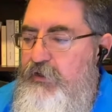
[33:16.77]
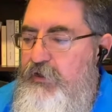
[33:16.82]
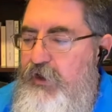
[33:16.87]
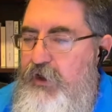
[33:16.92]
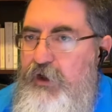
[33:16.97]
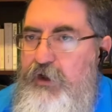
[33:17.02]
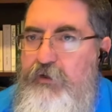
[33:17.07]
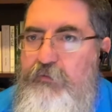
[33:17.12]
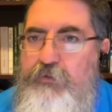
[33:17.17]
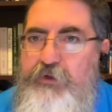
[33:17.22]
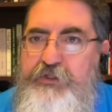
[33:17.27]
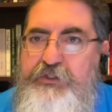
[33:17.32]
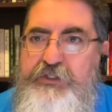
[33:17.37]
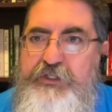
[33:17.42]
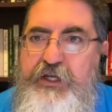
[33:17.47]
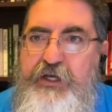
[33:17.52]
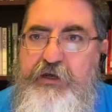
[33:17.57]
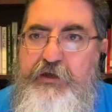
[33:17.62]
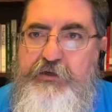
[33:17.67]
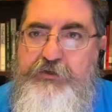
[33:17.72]
which
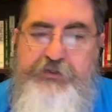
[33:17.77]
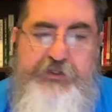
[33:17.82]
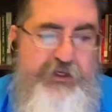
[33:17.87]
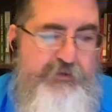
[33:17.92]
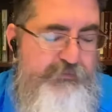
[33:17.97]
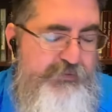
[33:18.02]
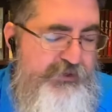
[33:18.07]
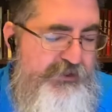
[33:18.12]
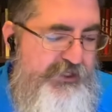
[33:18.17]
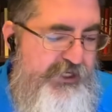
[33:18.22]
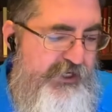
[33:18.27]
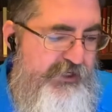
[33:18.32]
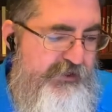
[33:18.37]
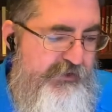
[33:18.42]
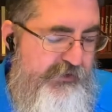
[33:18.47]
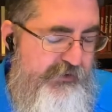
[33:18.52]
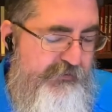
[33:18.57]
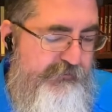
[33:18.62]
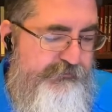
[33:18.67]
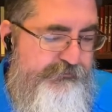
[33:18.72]
tells in
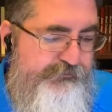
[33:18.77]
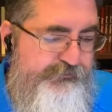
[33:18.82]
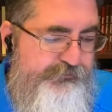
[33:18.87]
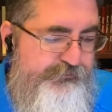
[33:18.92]
particular